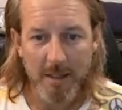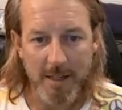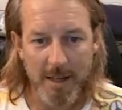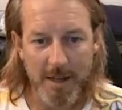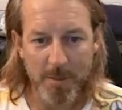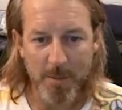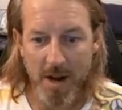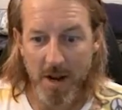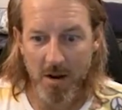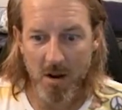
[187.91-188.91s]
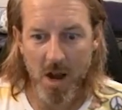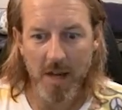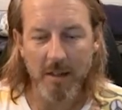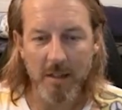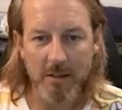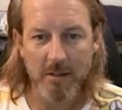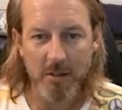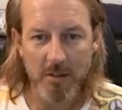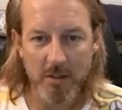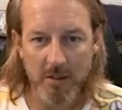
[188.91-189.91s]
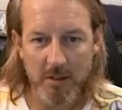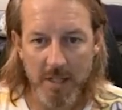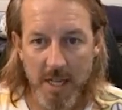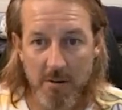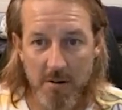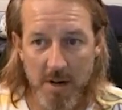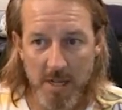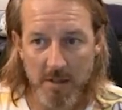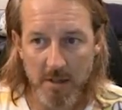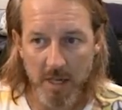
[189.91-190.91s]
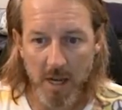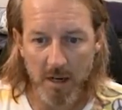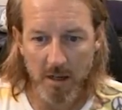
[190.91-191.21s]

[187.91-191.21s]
But at night it's just this iridescent color.